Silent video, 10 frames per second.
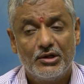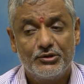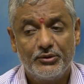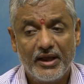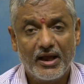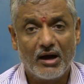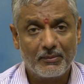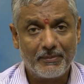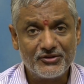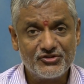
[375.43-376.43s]
Today our
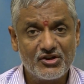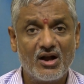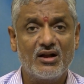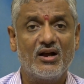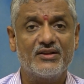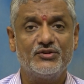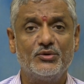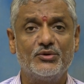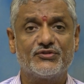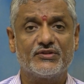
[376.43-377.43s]
Panchangas
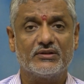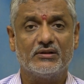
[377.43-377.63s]
use